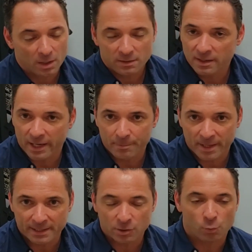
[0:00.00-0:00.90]

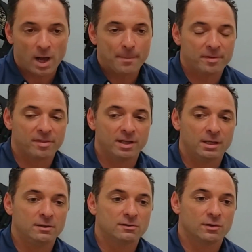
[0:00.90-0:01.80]
diabetic
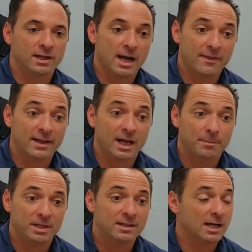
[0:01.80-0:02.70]
neuropathy. So the guy that got
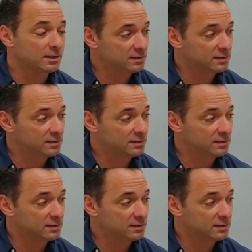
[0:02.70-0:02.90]
me, Dr.